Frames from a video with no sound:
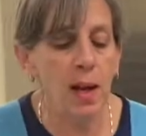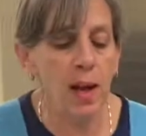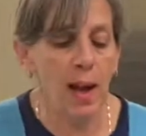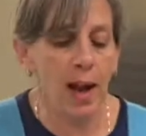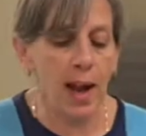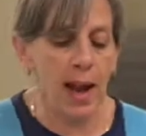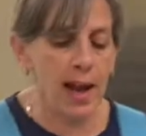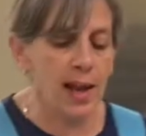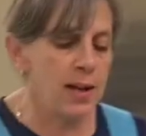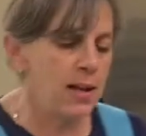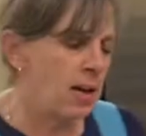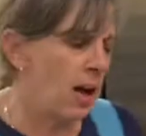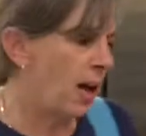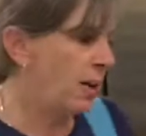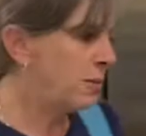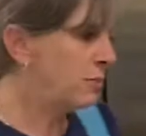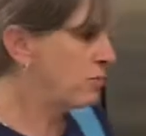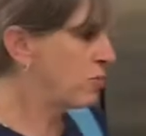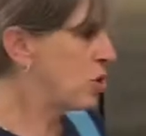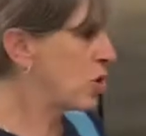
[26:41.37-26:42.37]
And
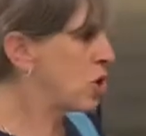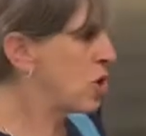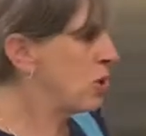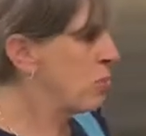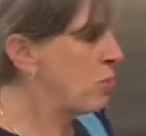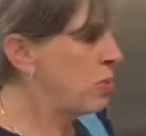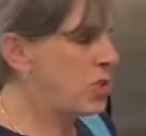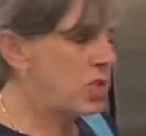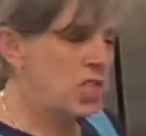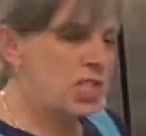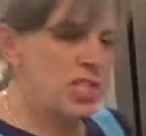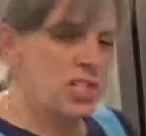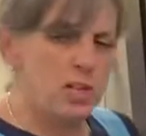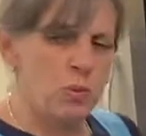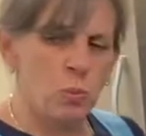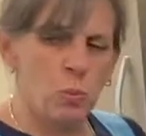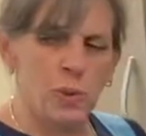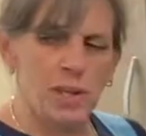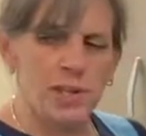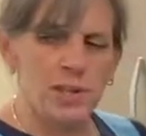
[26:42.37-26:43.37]
she
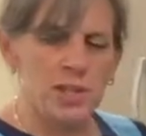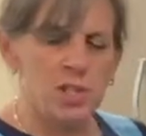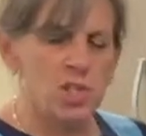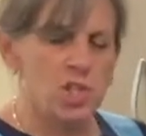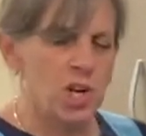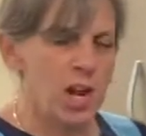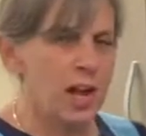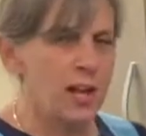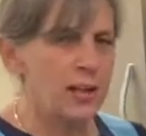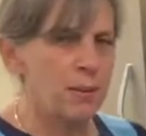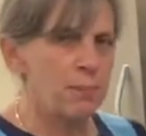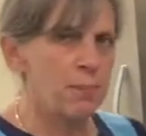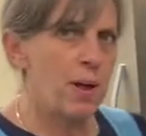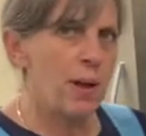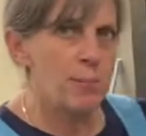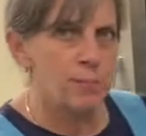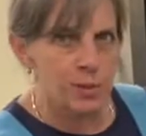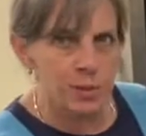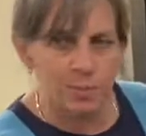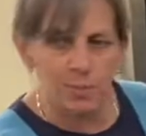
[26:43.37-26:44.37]
didn't win the giant
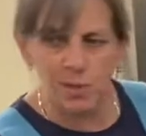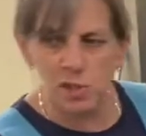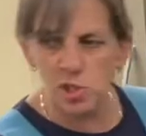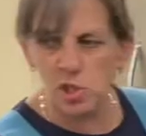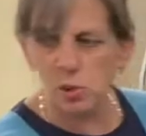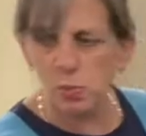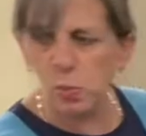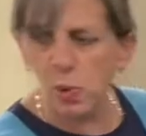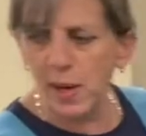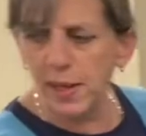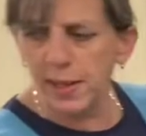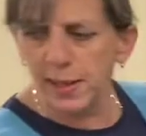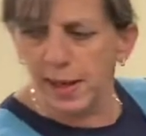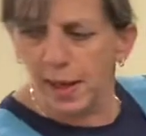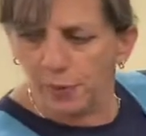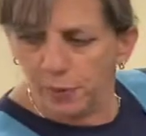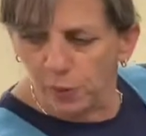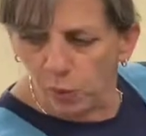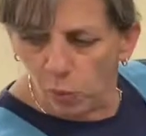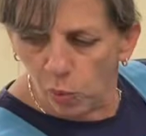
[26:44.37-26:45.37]
pumpkin, but she won
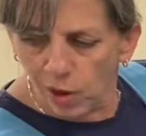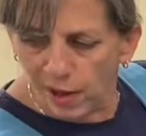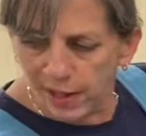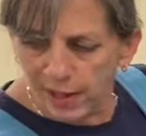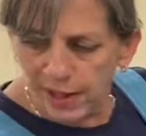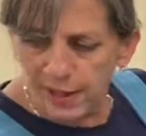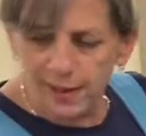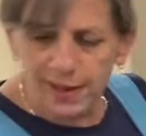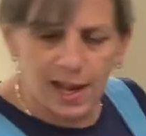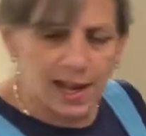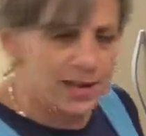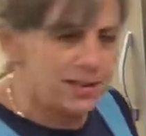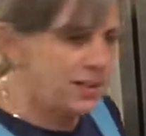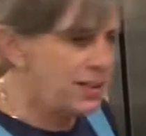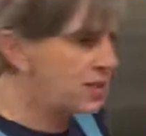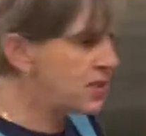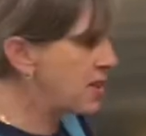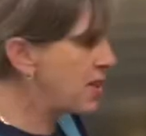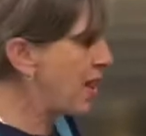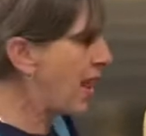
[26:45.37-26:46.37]
another one. And
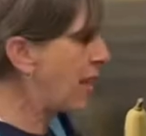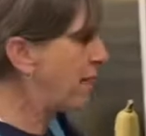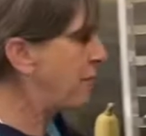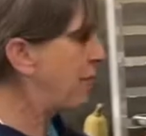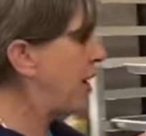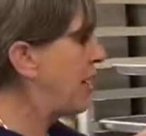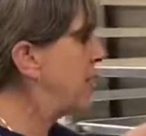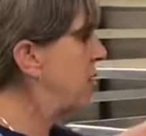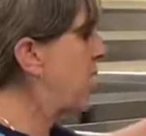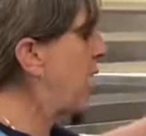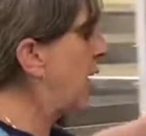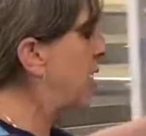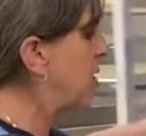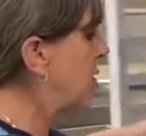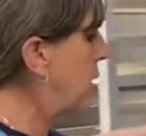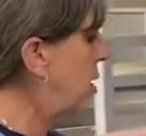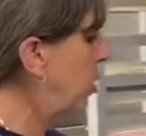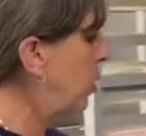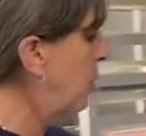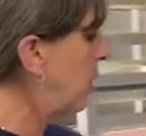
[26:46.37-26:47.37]
isn't that
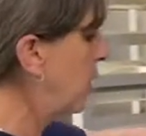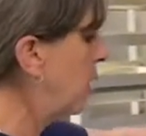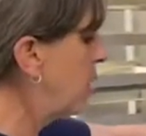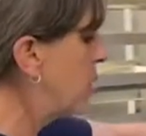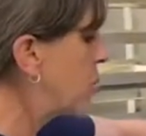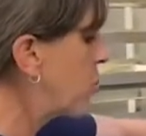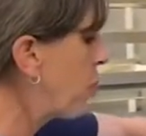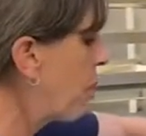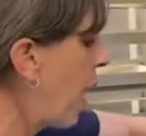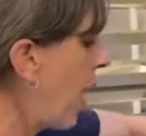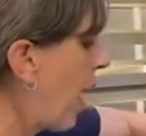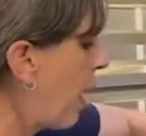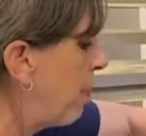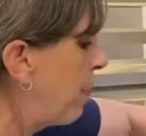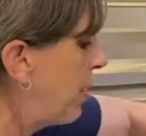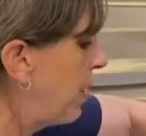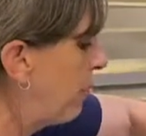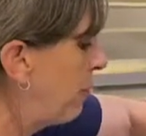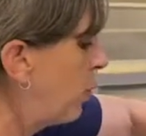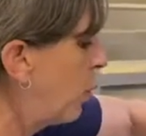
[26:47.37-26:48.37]
fantastic? Her kids were
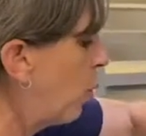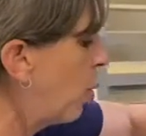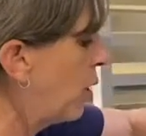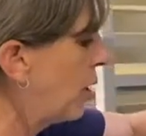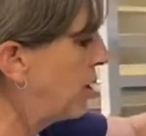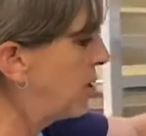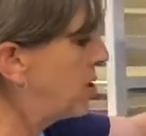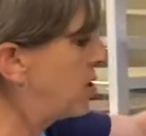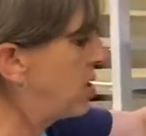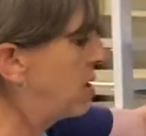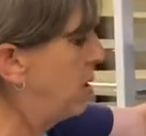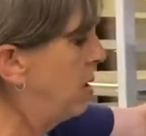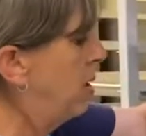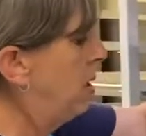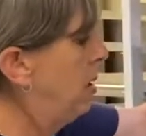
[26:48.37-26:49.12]
happy, of course.